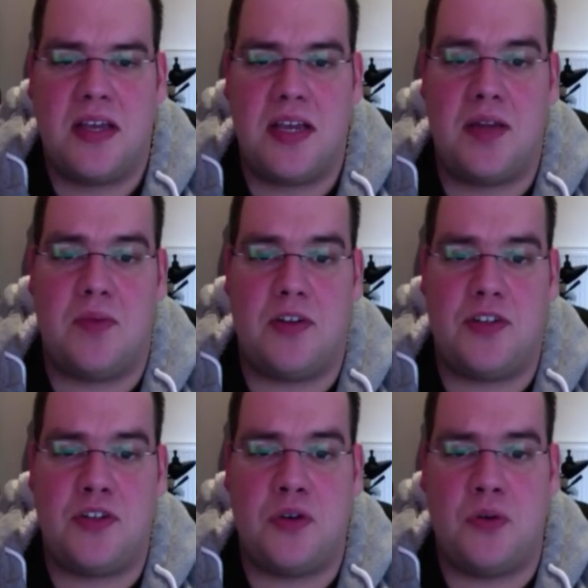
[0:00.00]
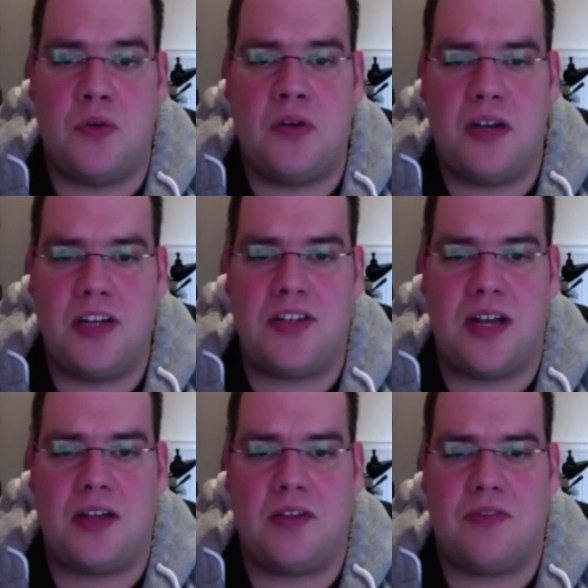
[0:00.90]
in which No, a
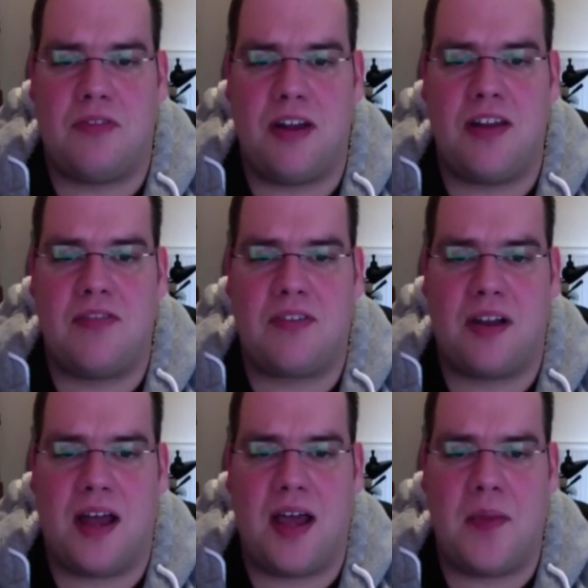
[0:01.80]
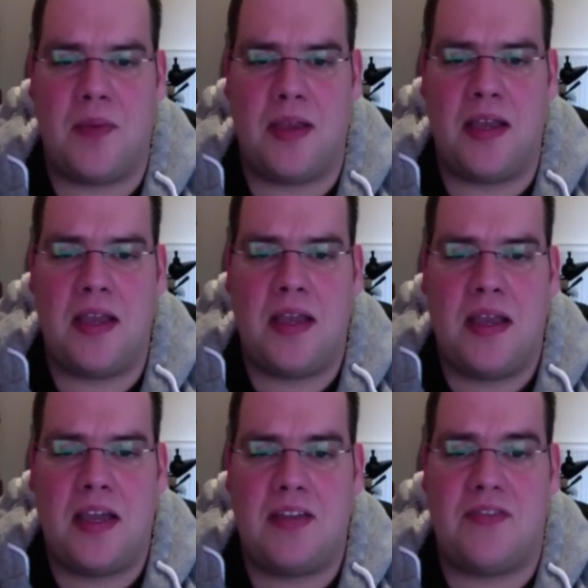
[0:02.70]
childhood friend of Calliope,
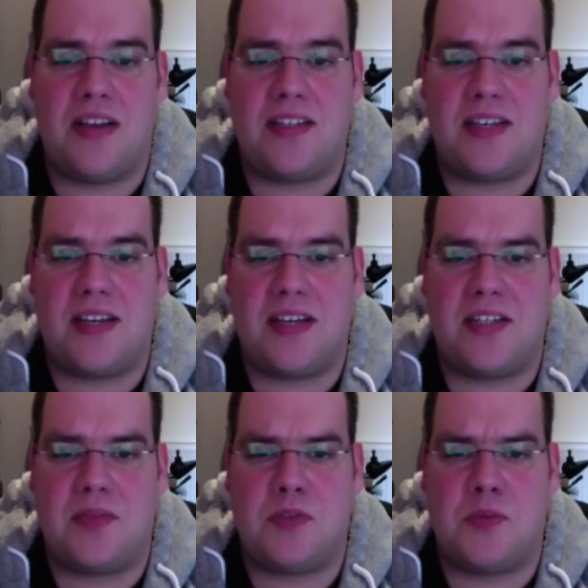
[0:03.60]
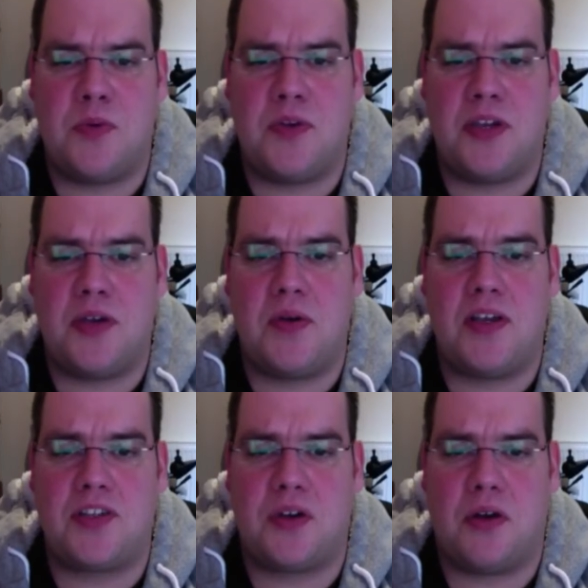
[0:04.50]
investigates some spooky
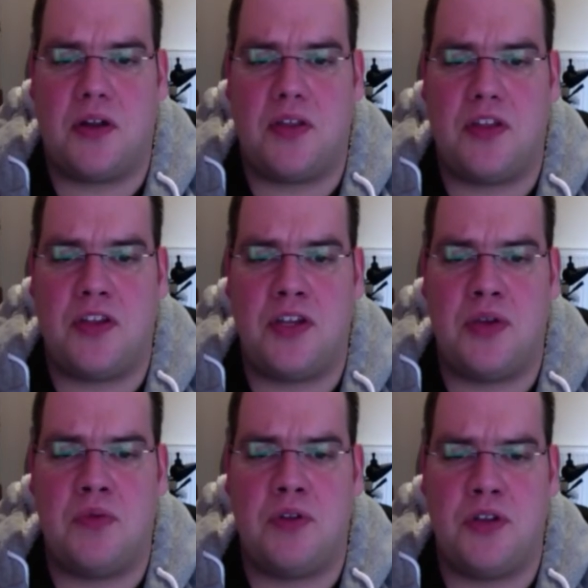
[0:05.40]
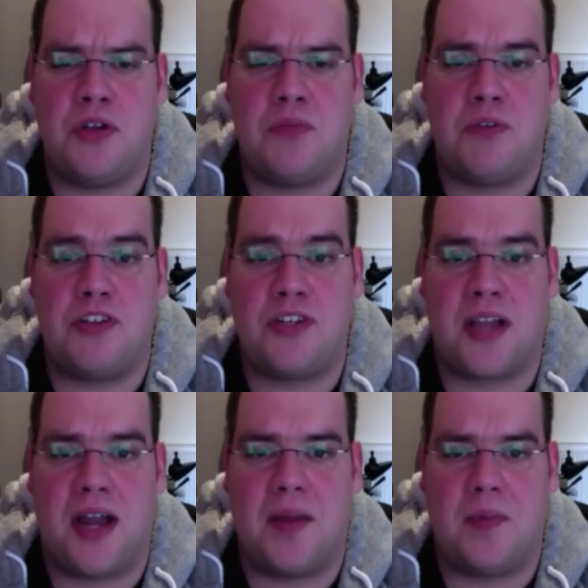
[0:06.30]
goings on at the new Newbridge
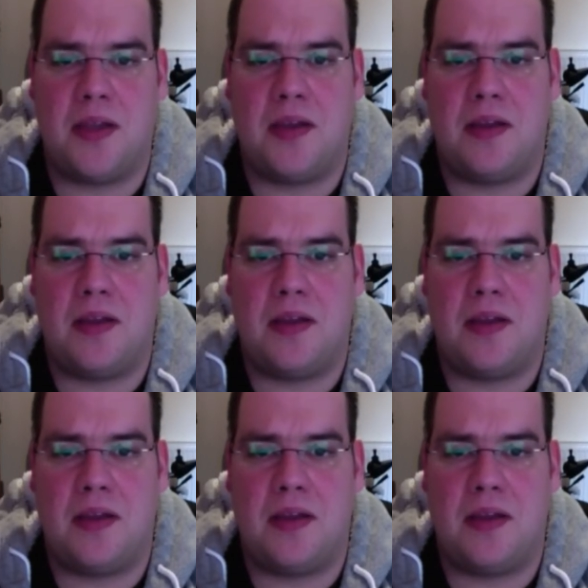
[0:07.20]
Academy.